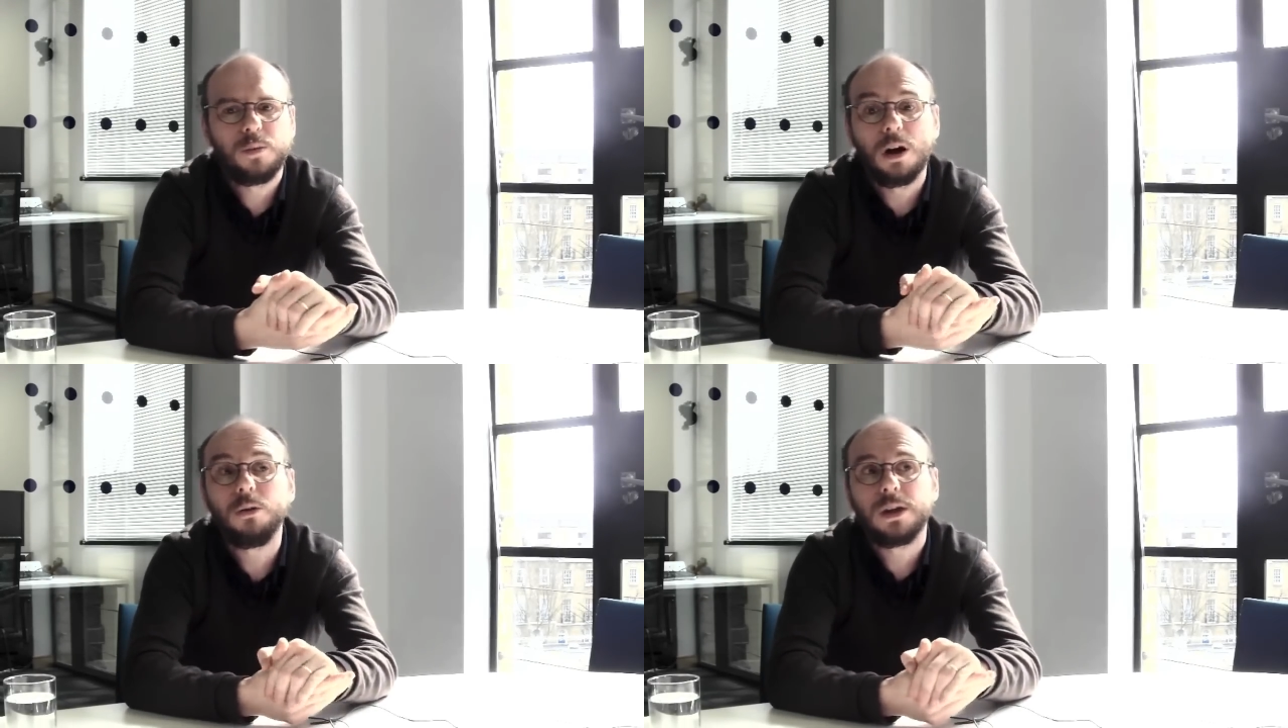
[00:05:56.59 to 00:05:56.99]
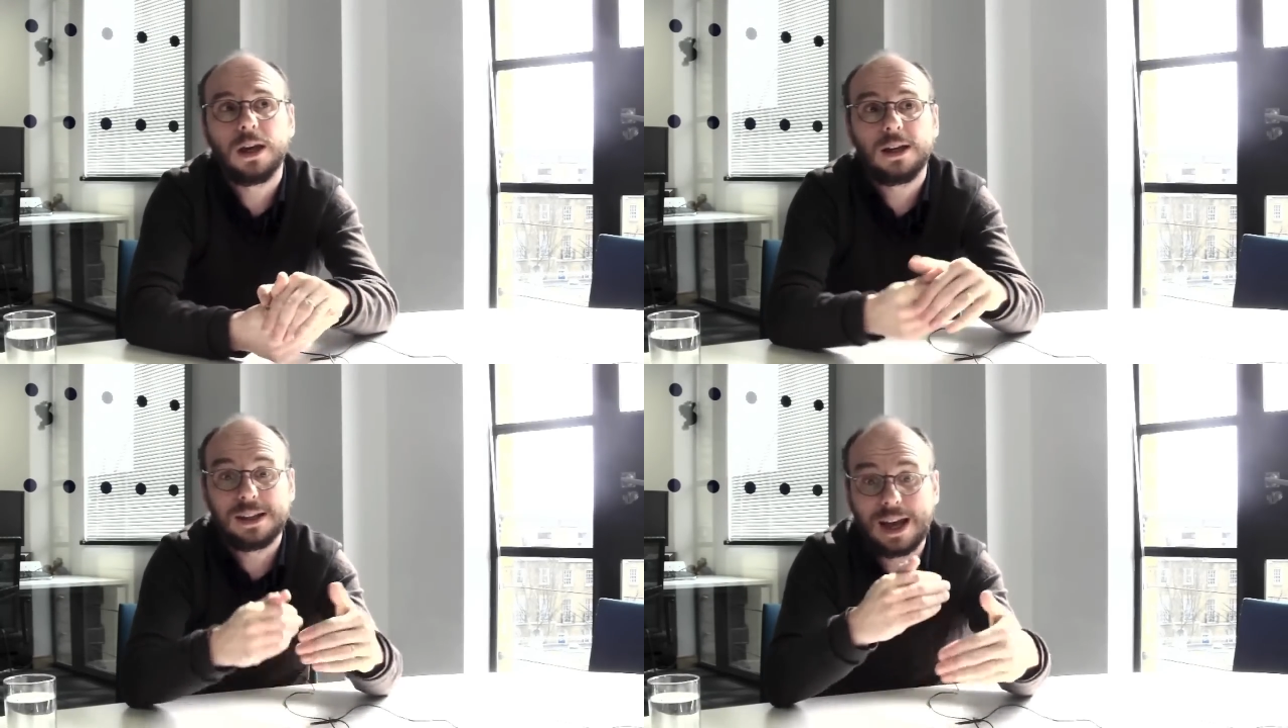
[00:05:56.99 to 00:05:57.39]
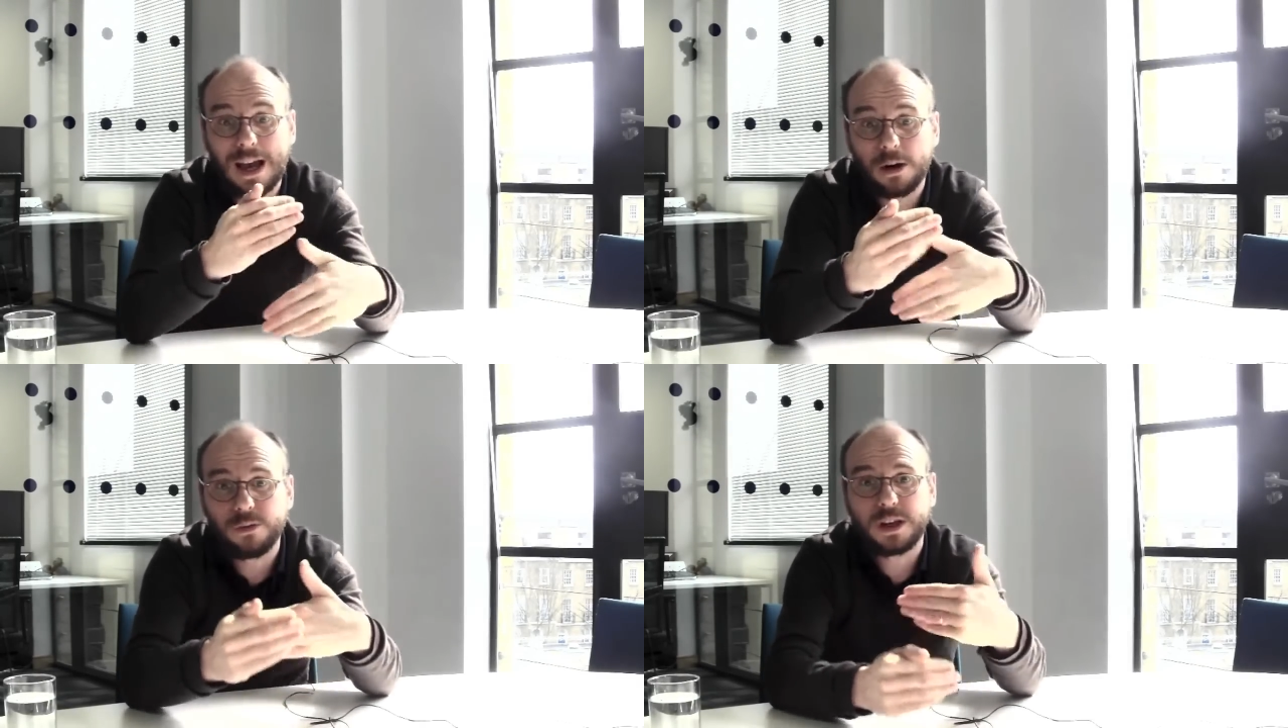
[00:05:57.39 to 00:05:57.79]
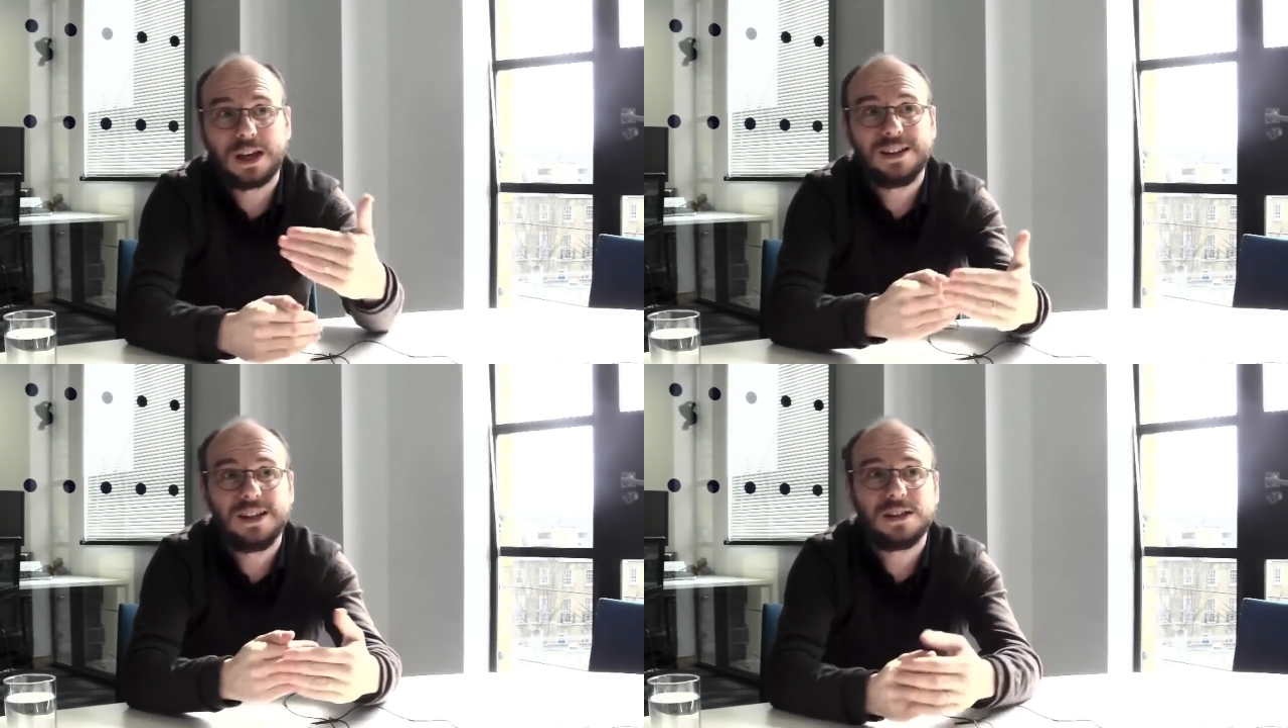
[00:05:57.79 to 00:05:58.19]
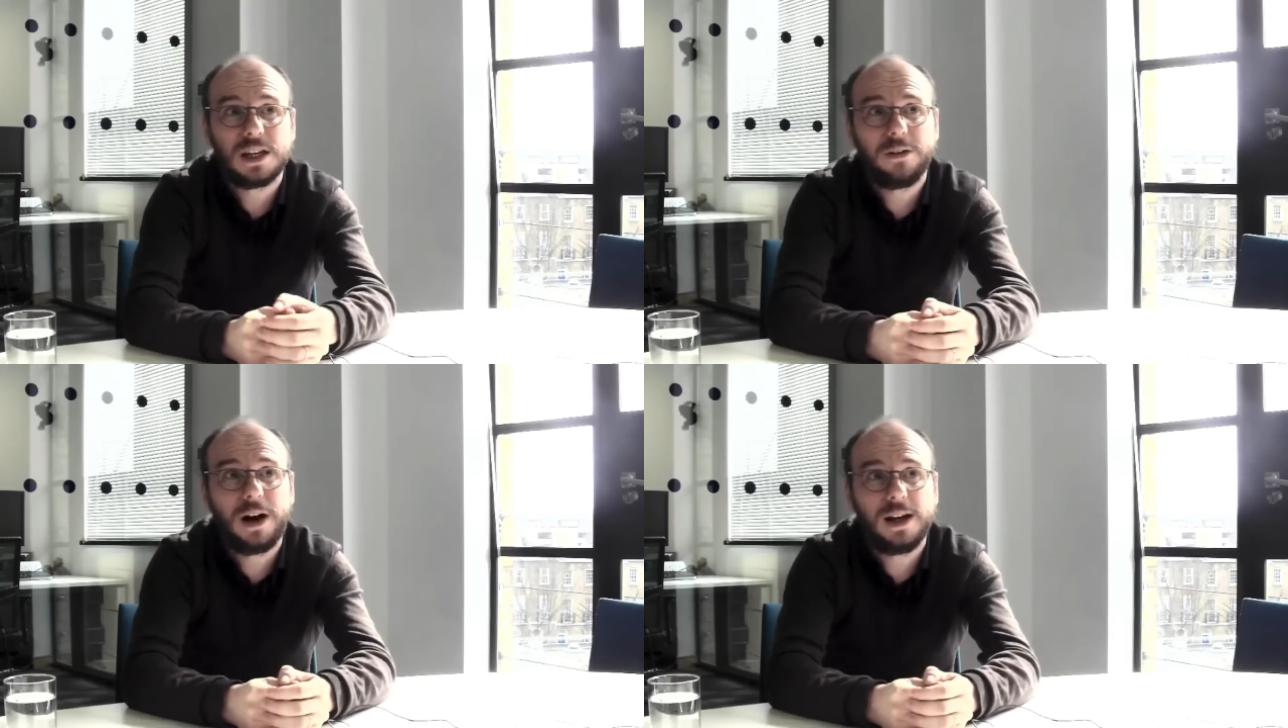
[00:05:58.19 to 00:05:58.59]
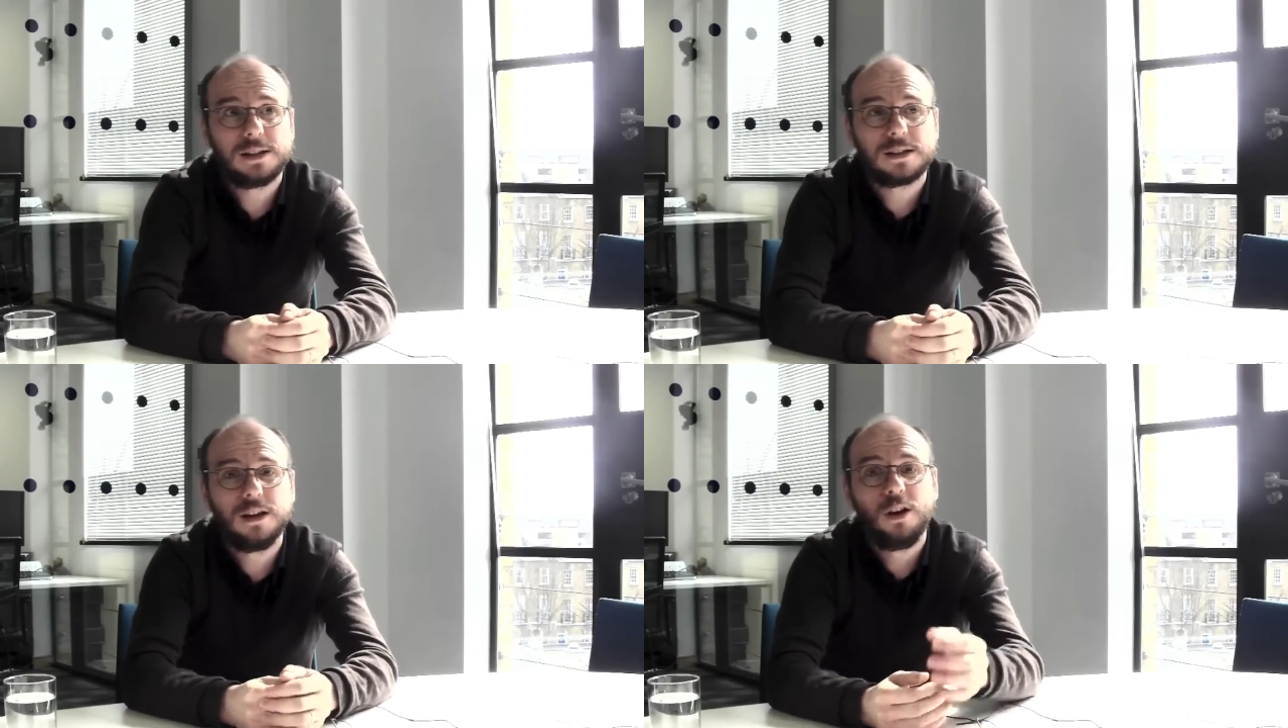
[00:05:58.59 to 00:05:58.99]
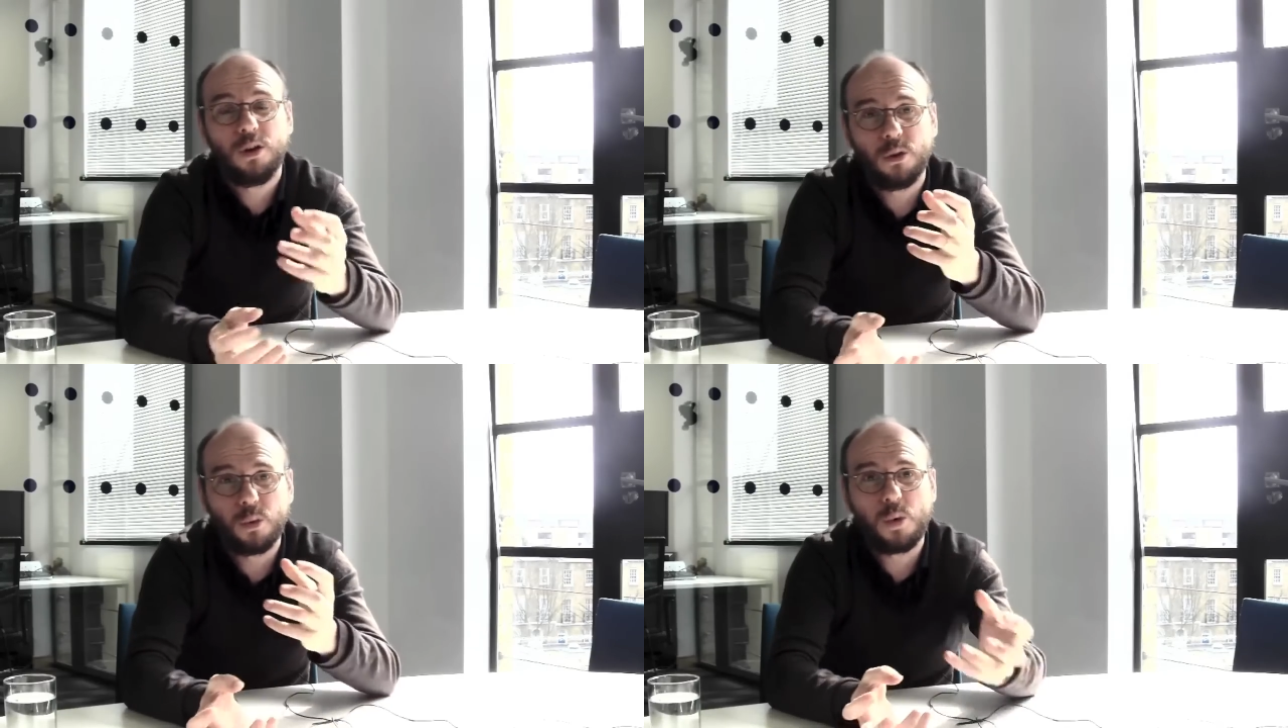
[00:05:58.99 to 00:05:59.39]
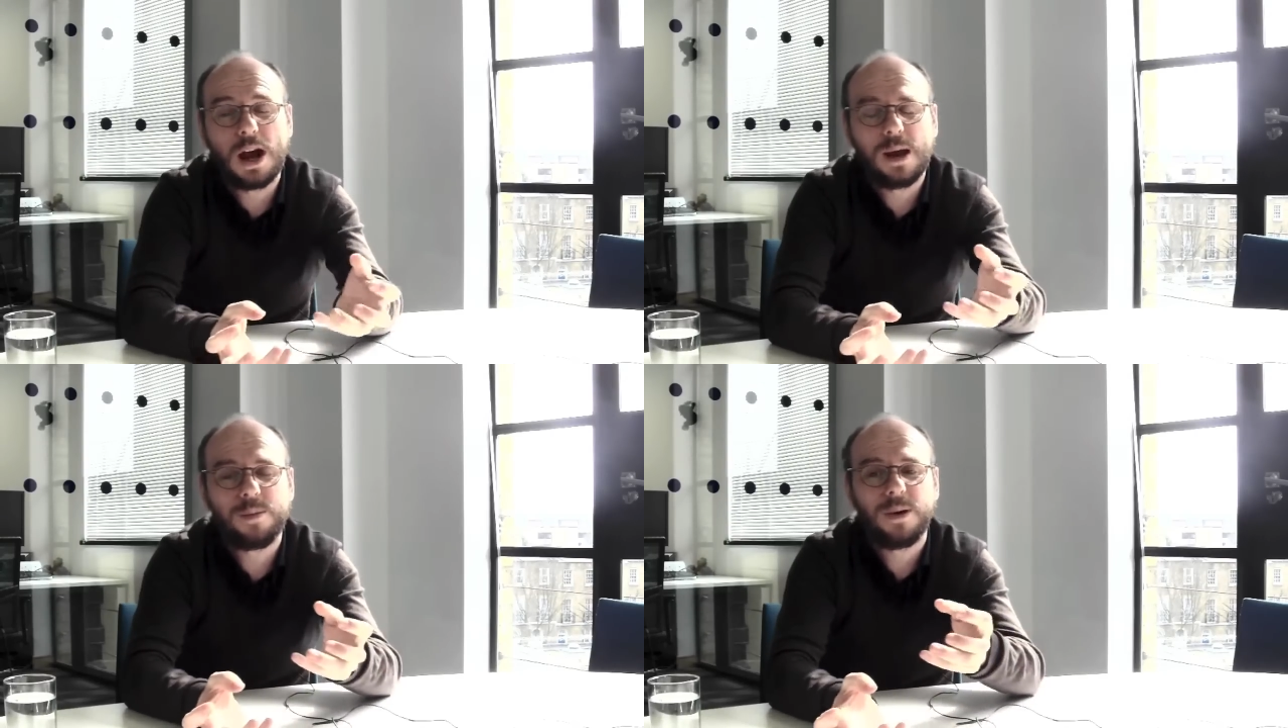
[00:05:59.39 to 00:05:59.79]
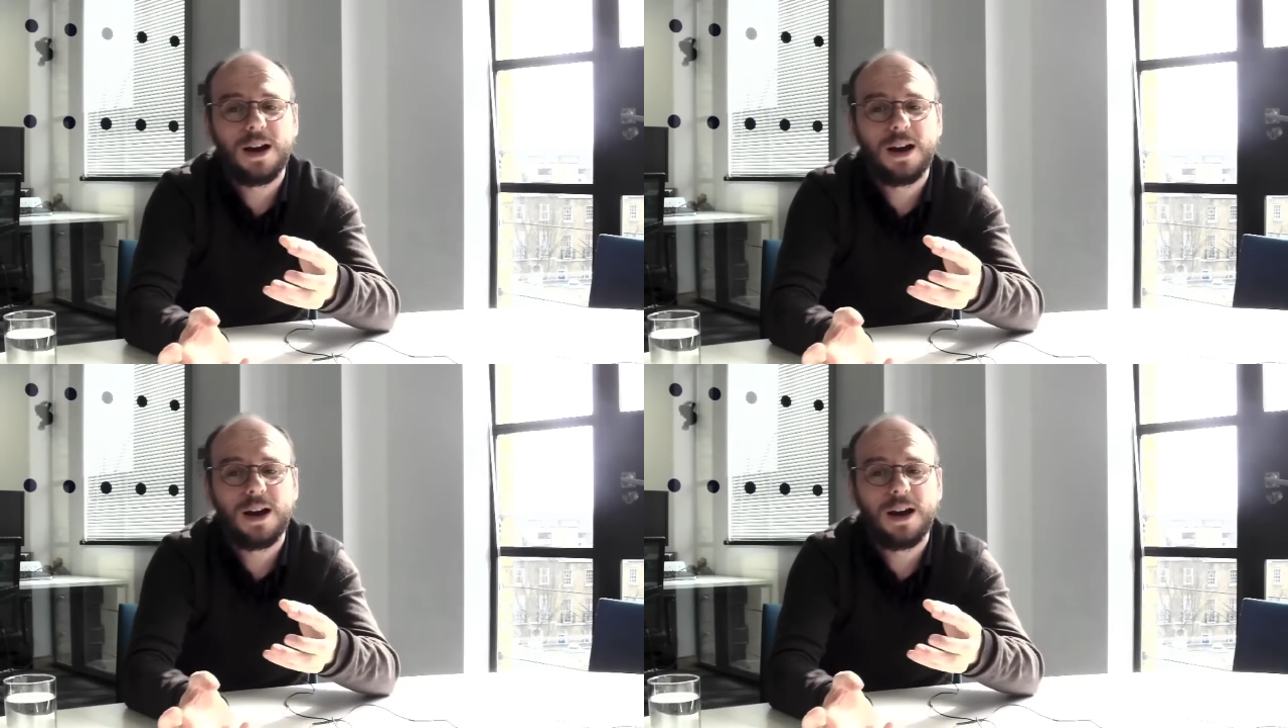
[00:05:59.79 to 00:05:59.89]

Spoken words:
We are looking at how they can integrate the web